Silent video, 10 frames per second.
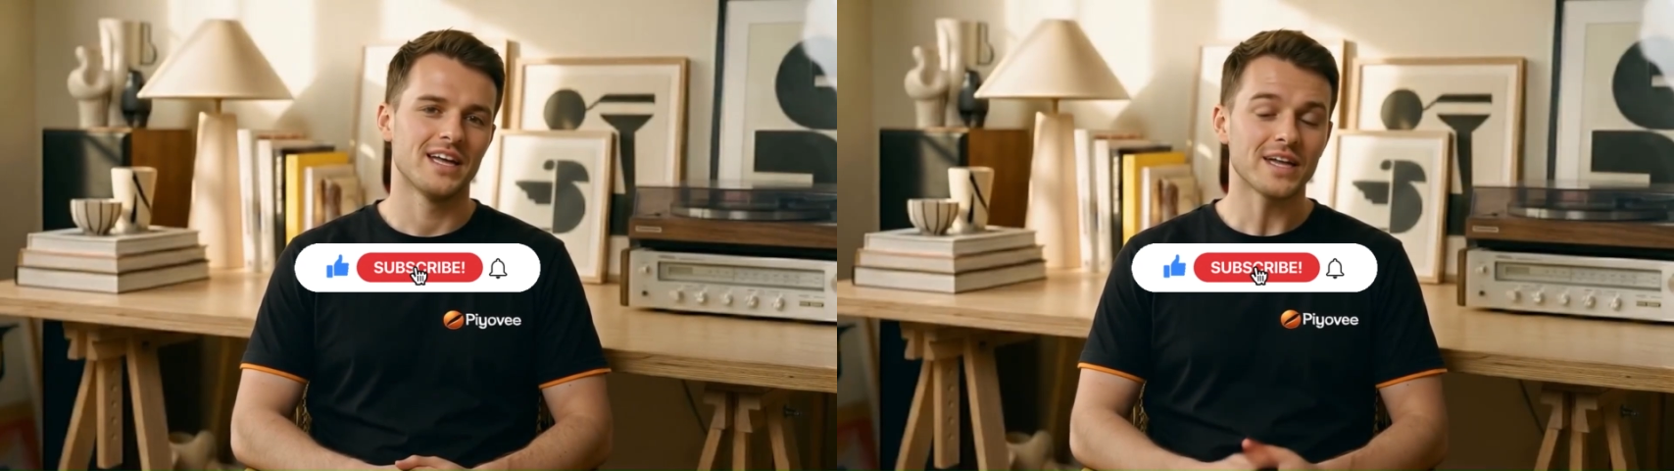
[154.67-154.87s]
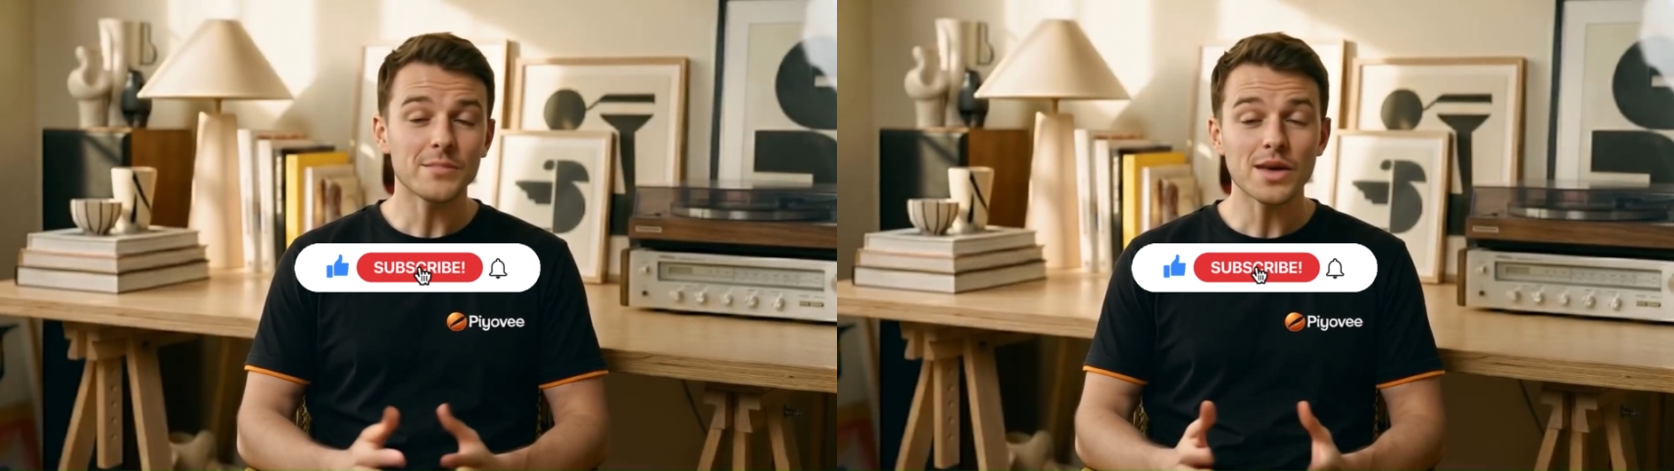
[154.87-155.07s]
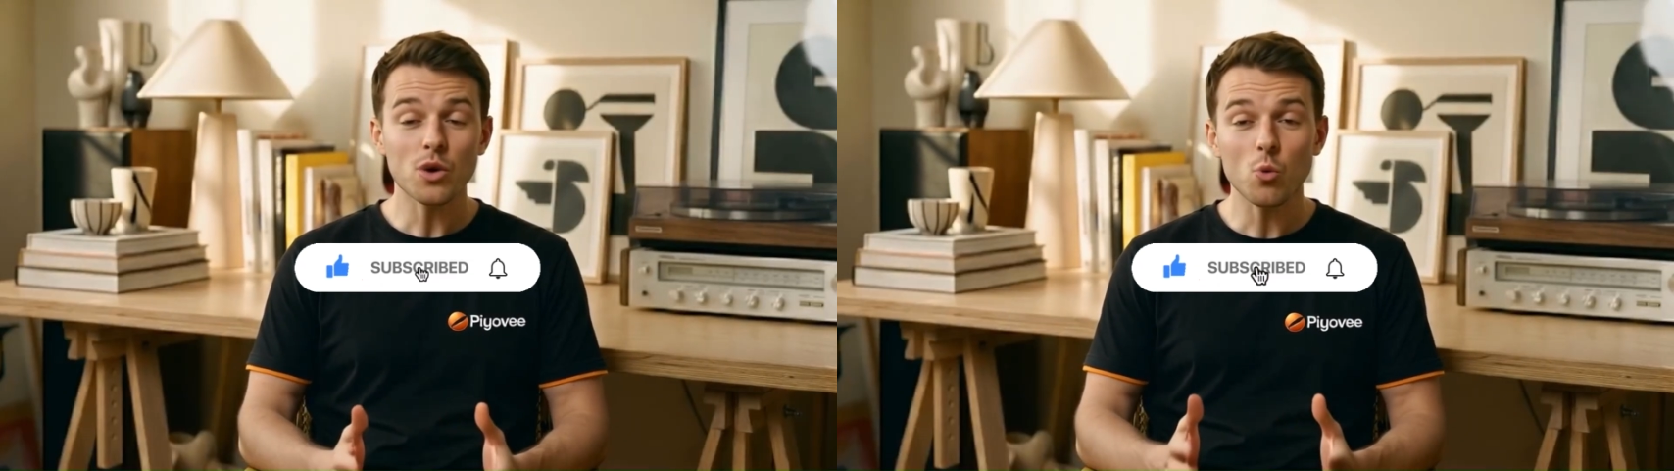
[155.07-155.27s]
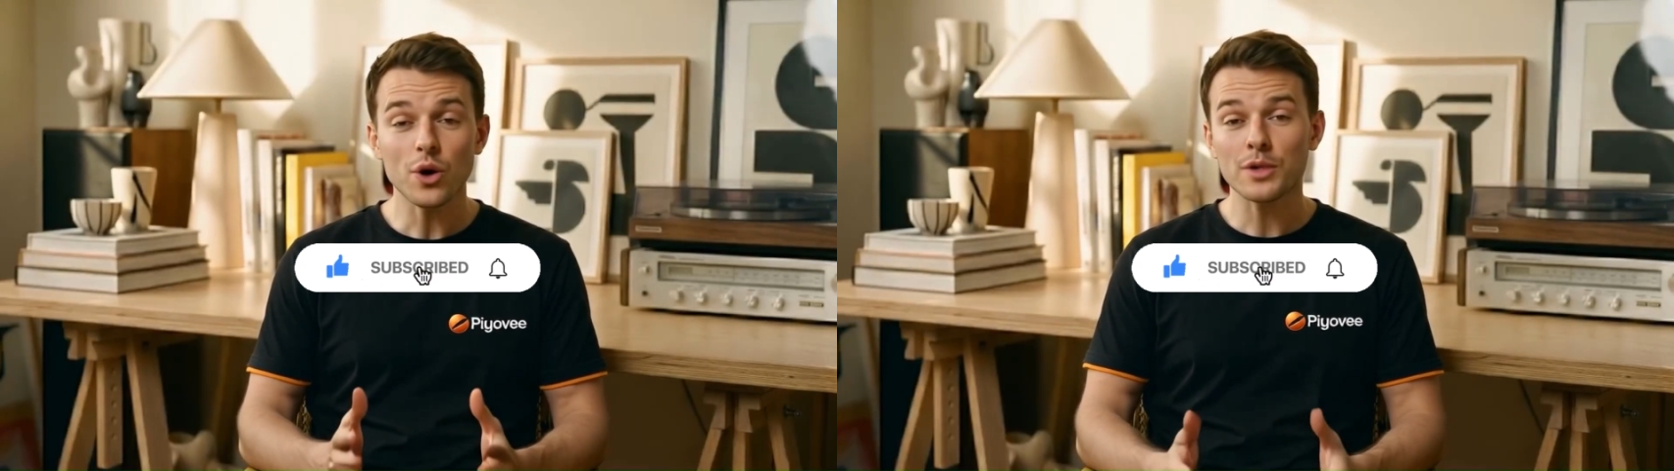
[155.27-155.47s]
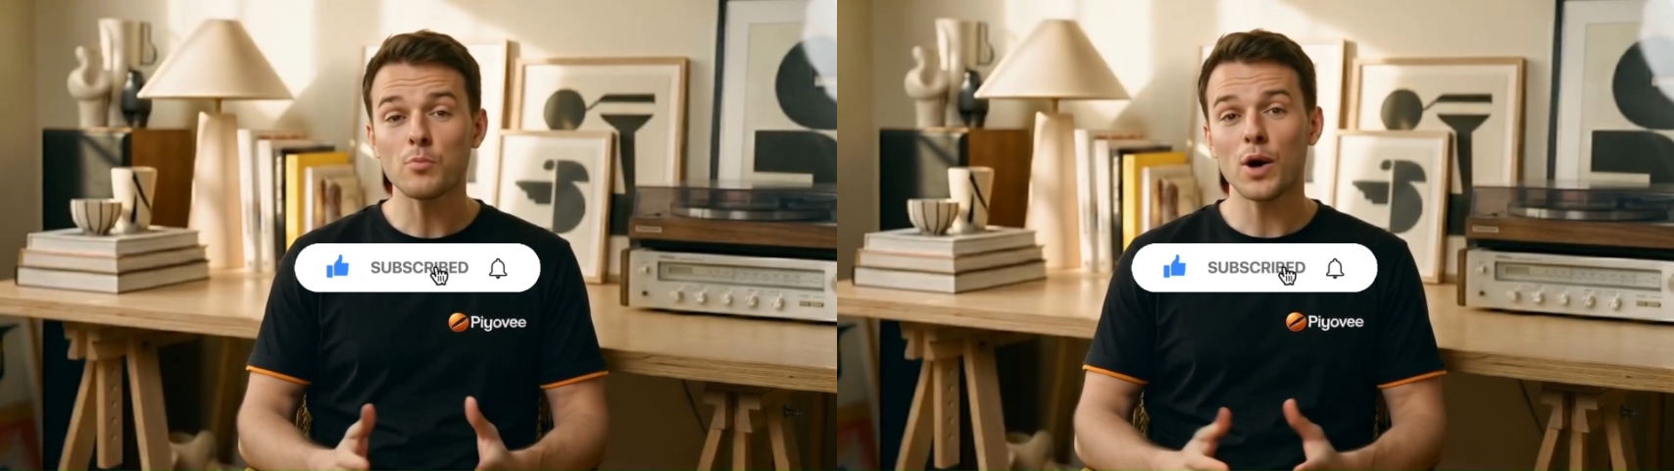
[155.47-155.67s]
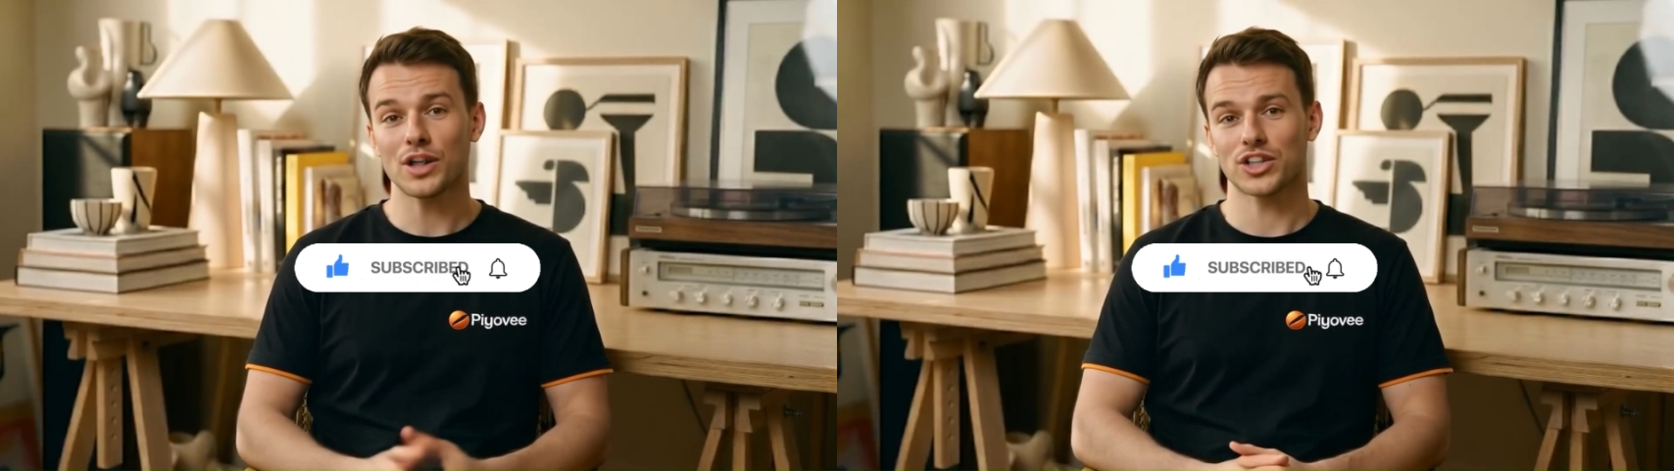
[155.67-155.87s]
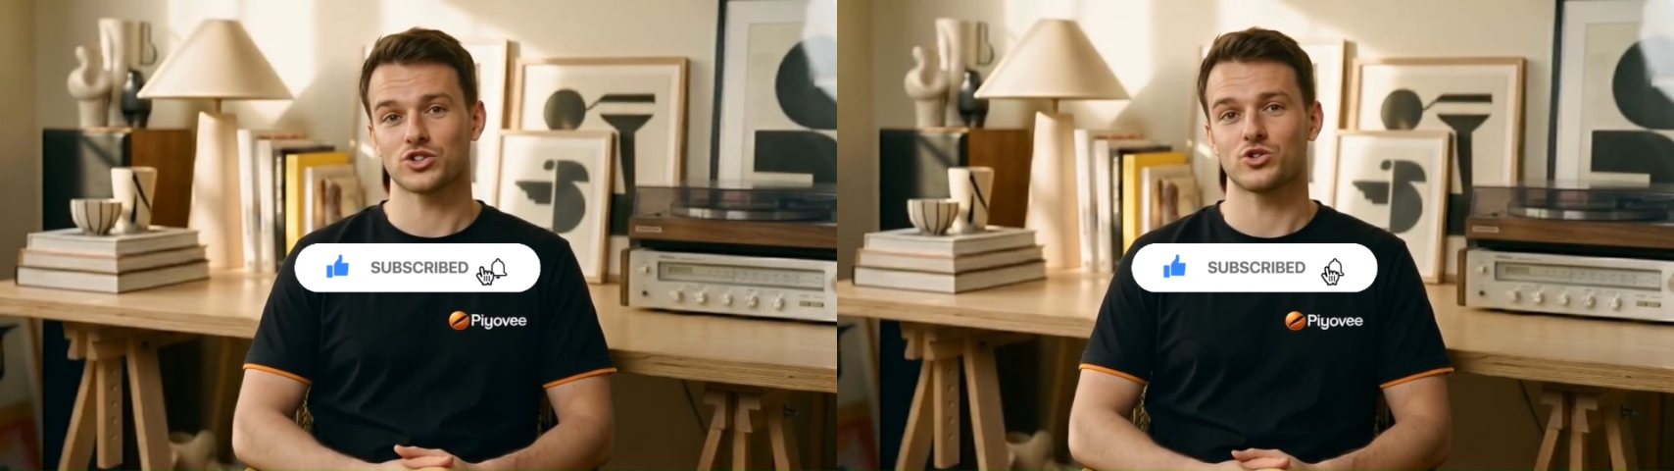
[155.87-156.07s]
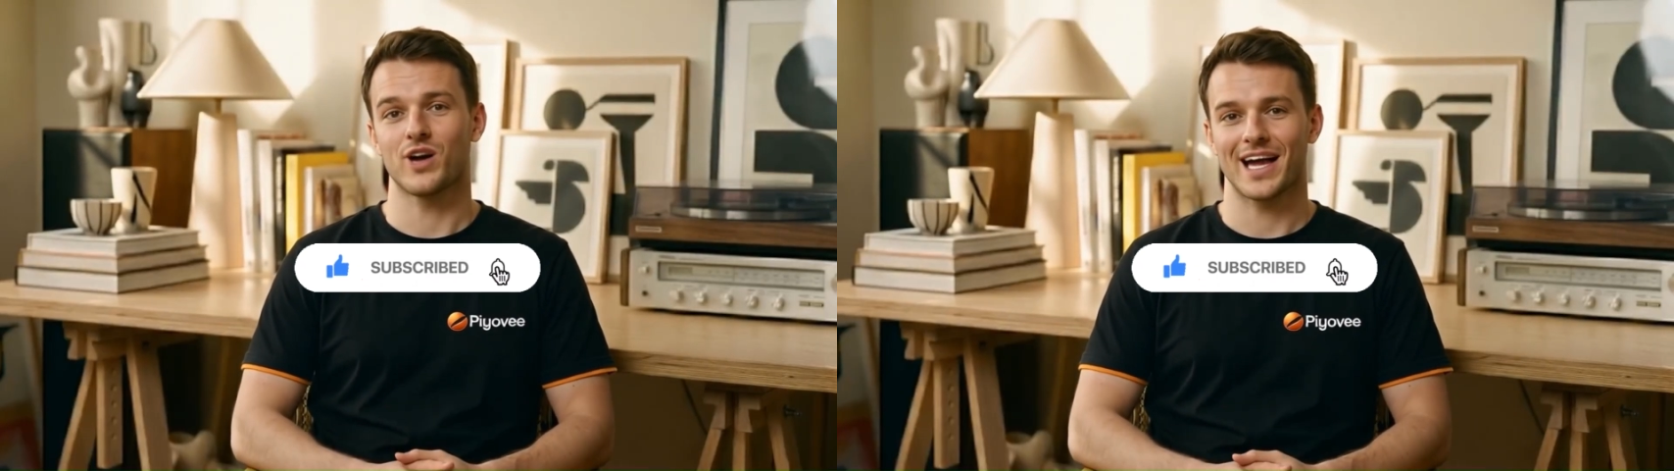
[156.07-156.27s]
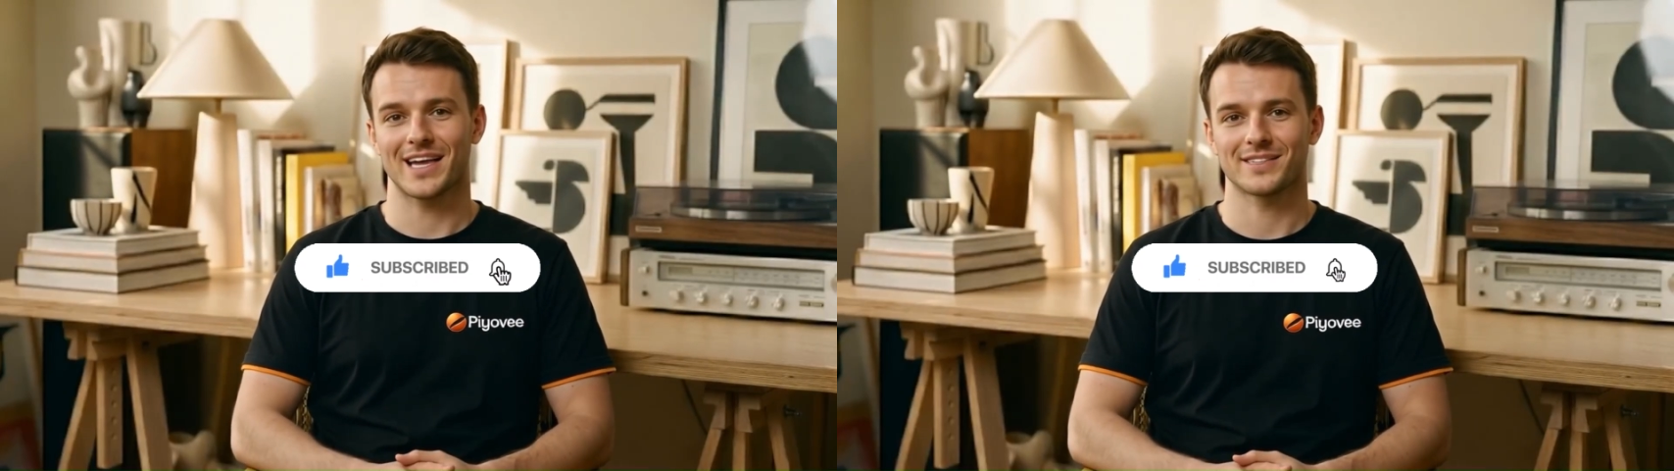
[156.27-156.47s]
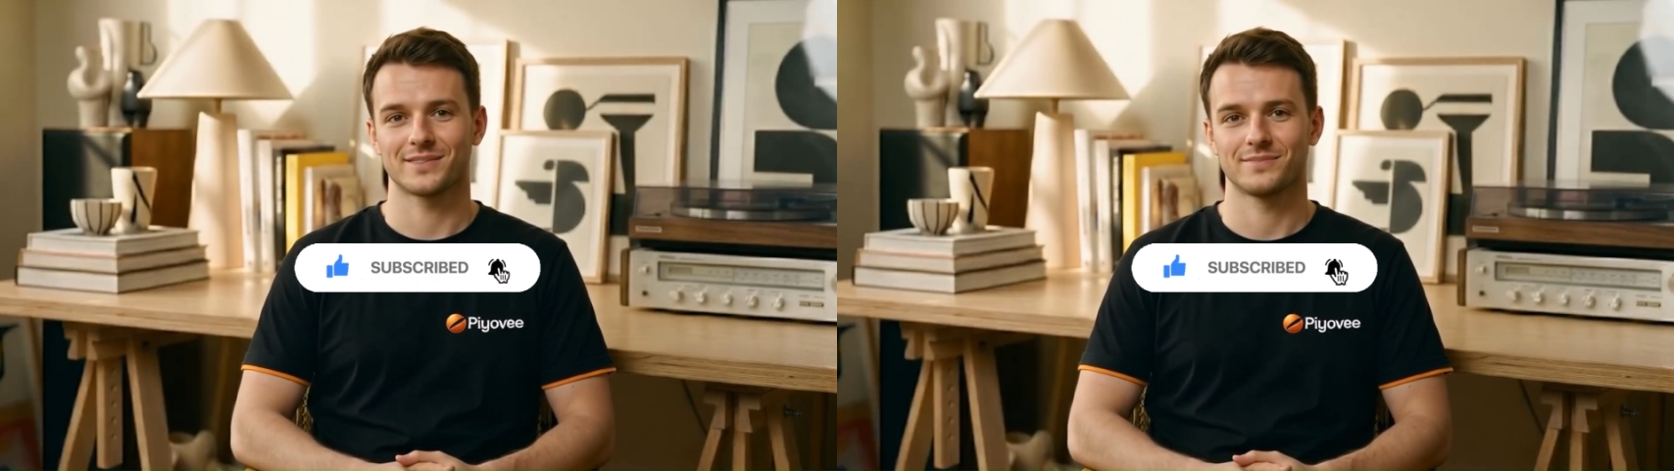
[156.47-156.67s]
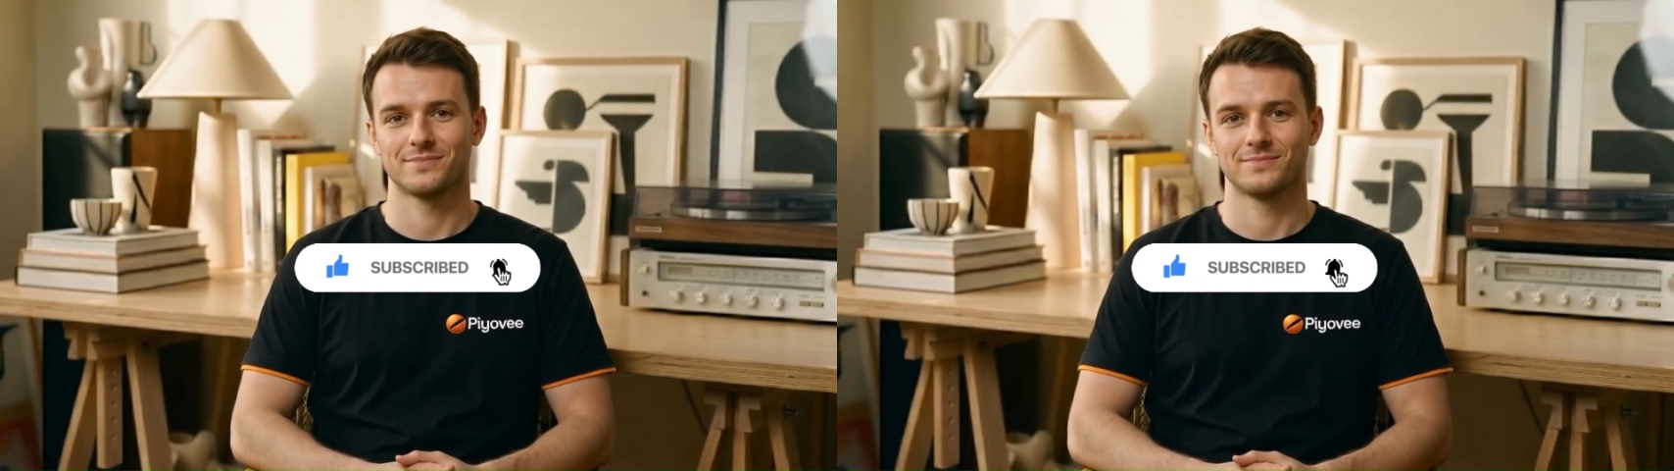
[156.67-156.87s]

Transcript: Let me know which model I should try next.